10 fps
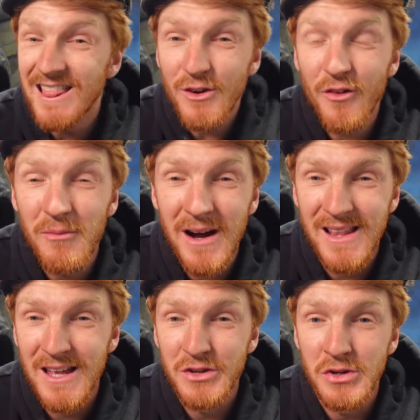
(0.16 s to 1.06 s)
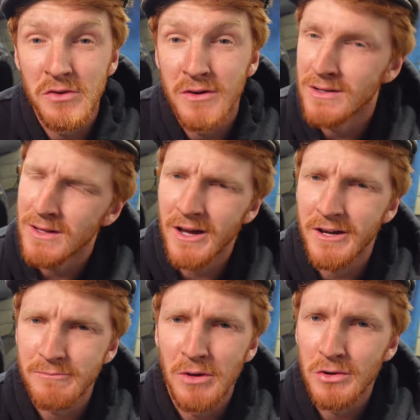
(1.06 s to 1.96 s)
love my Land Rover,
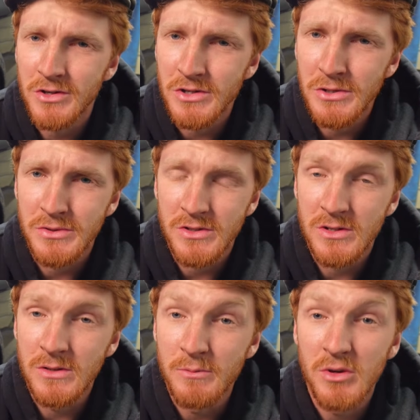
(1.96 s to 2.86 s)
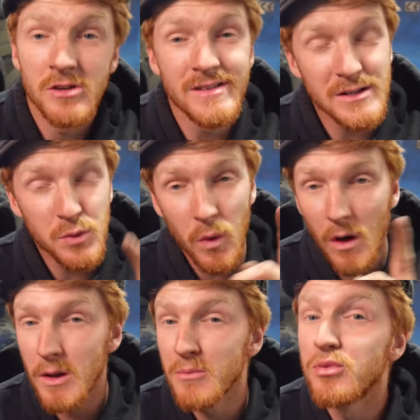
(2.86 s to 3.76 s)
like most owners do, but there is
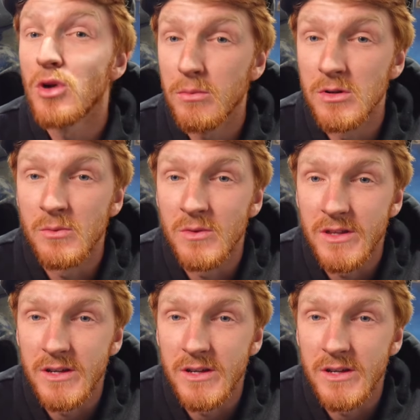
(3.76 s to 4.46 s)
one problem with